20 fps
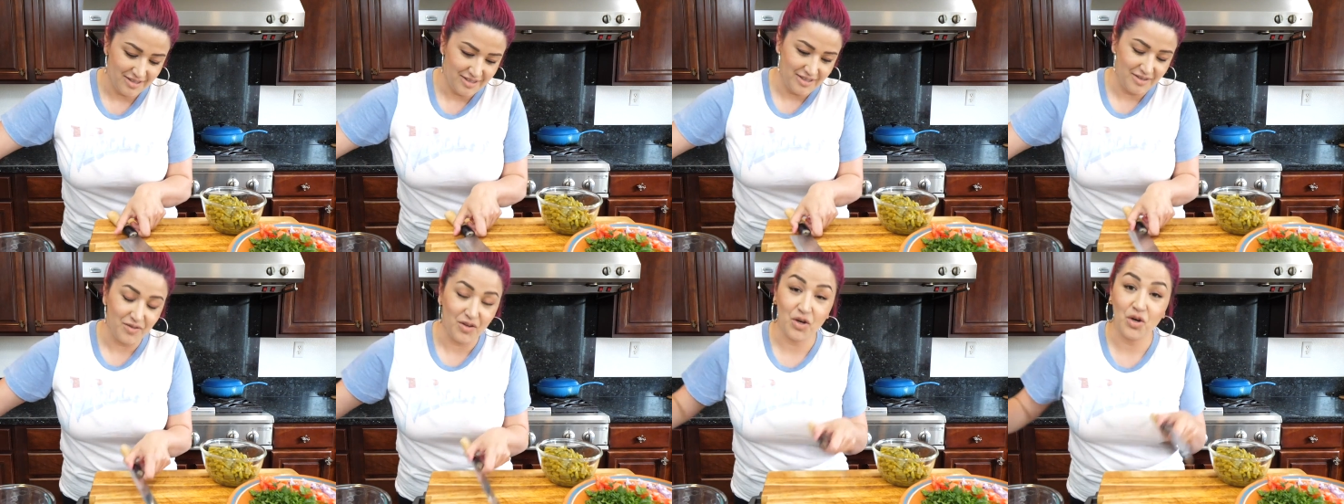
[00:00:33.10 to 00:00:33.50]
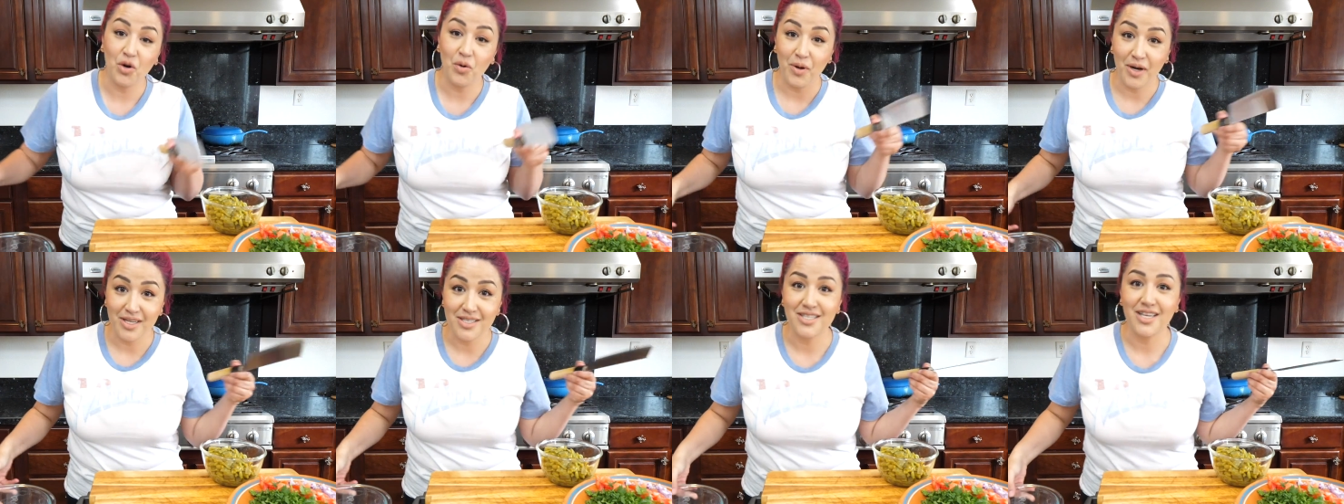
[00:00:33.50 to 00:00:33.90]
If you don't know
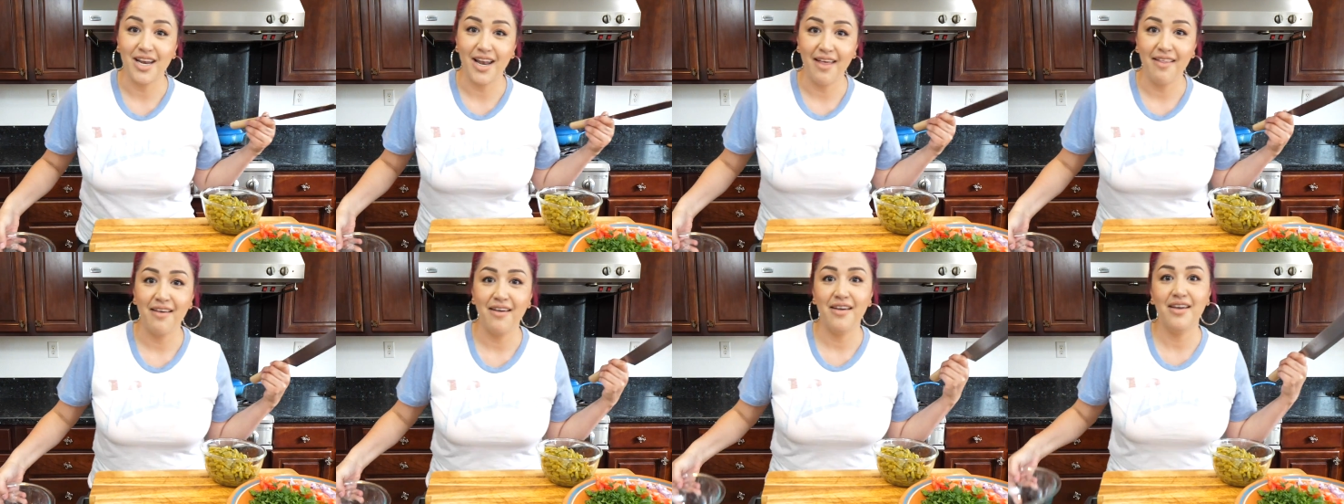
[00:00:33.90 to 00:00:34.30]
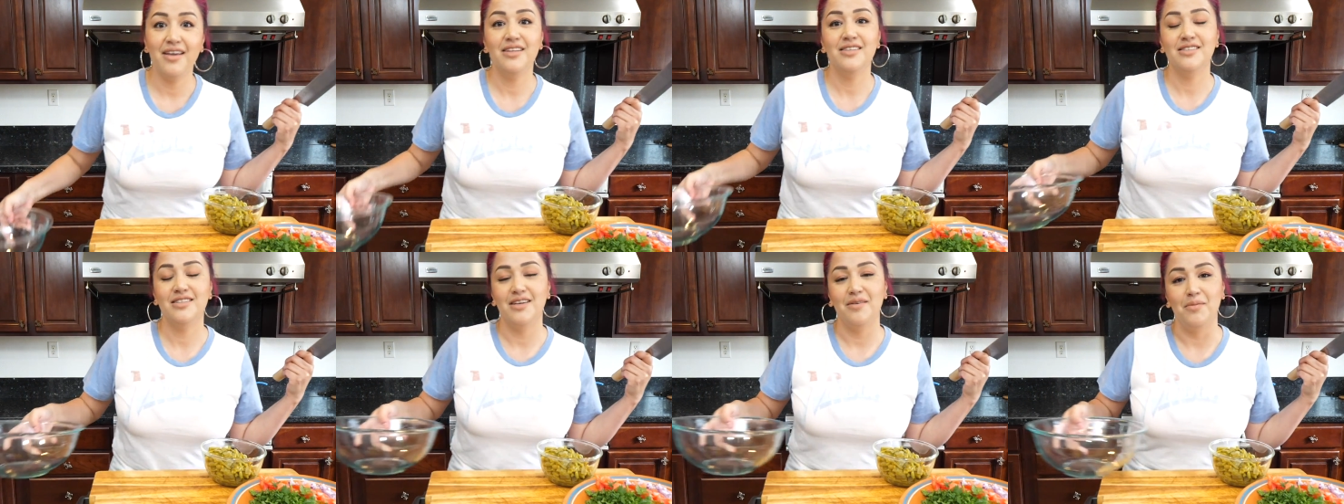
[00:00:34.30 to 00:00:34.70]
what ensalada
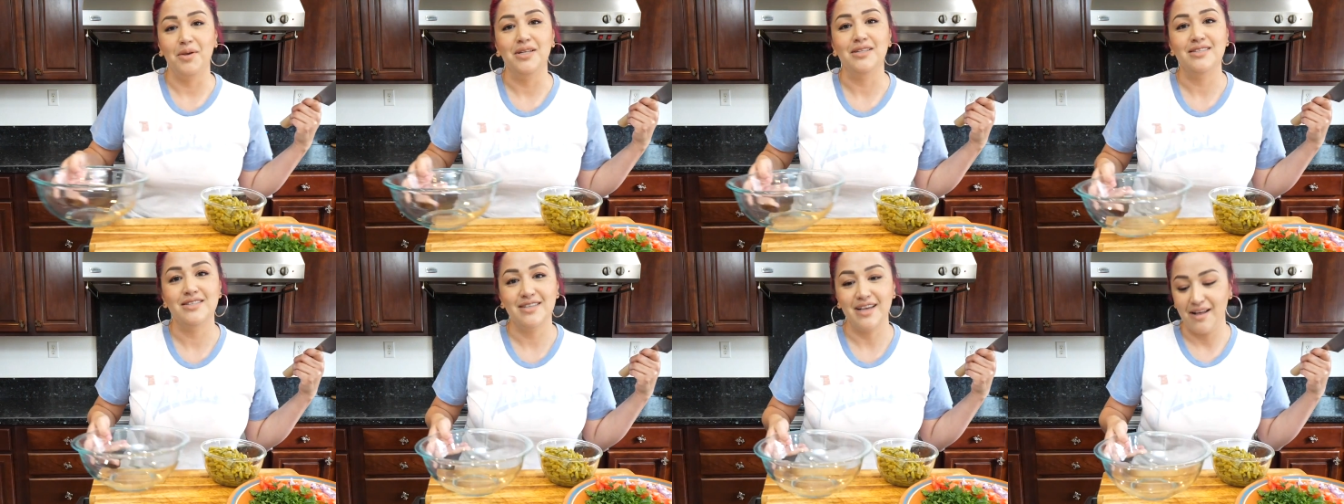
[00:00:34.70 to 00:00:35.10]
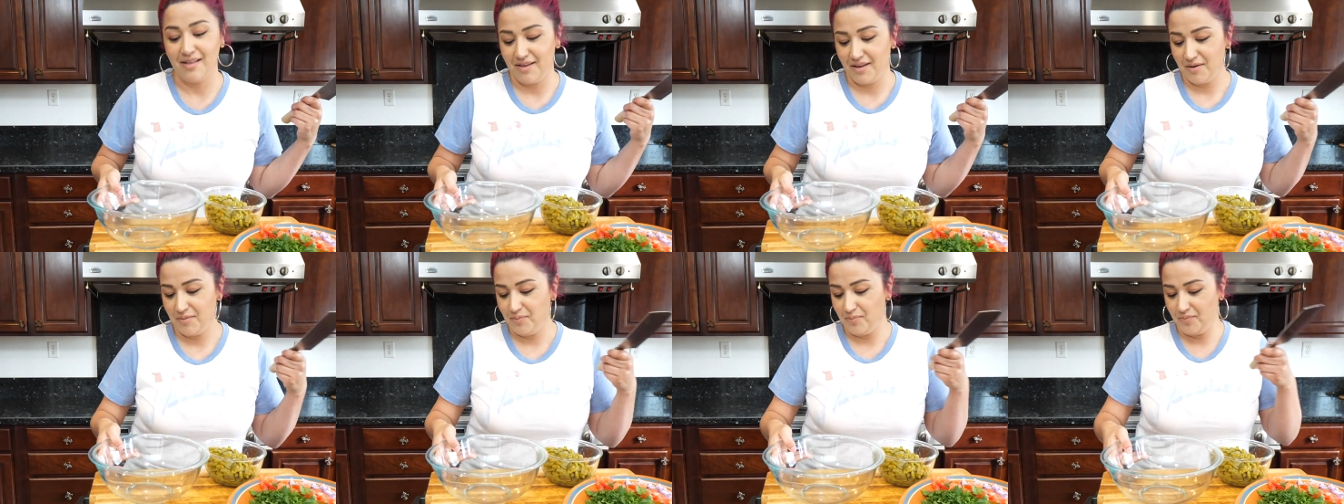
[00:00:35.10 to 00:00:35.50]
is, it means
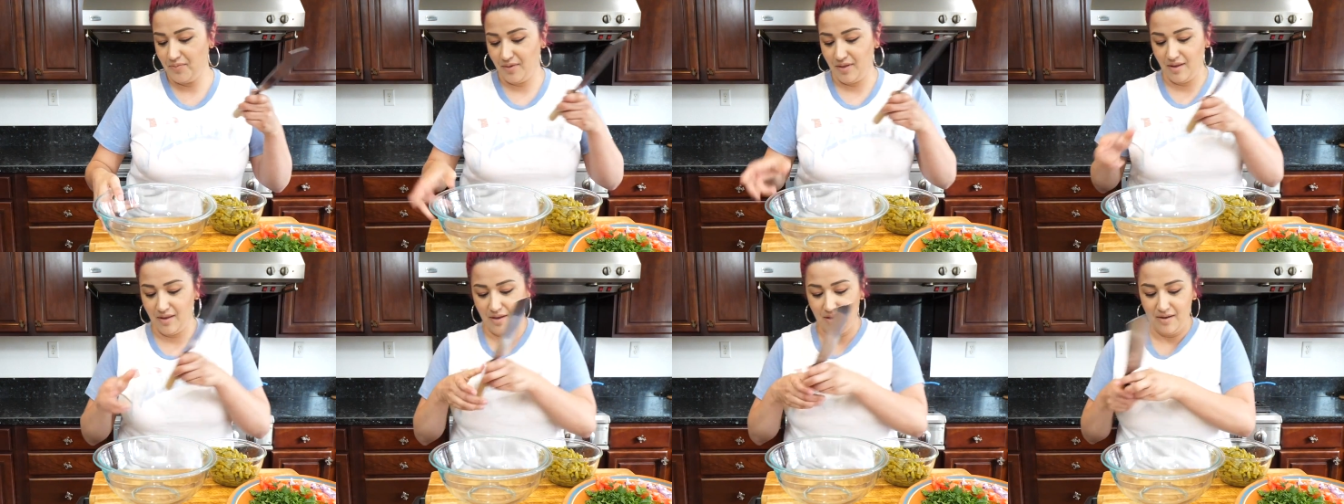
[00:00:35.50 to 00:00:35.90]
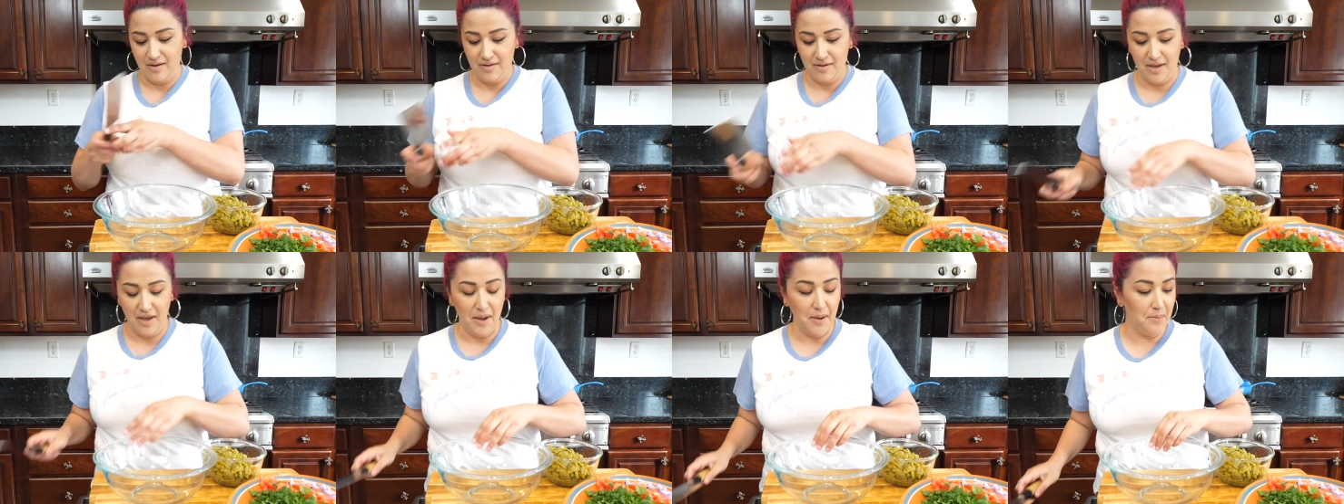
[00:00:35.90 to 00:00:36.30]
salad.
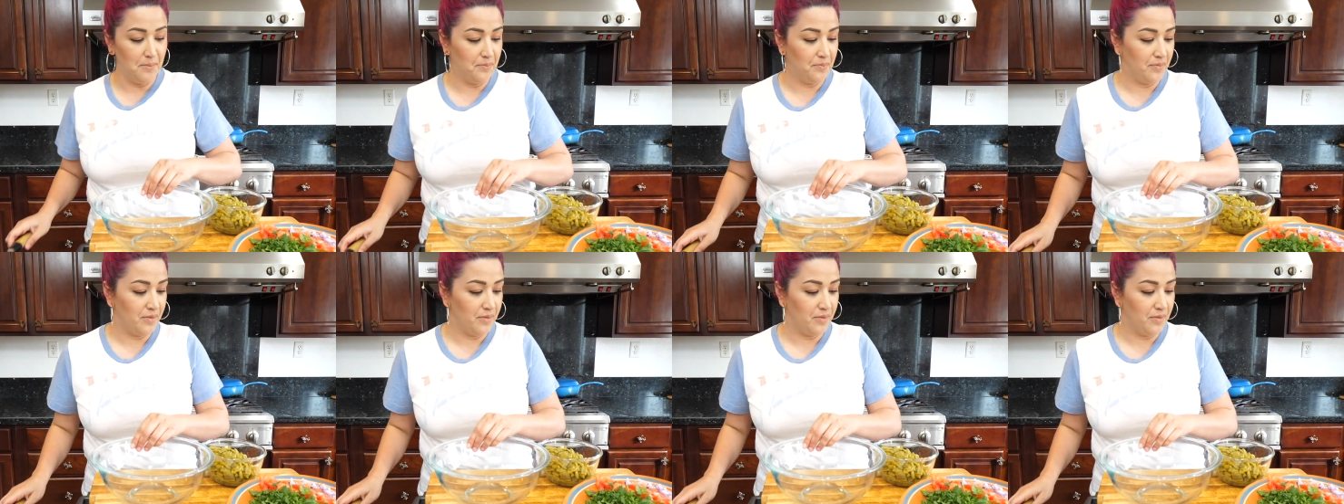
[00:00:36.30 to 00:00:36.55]
Okay?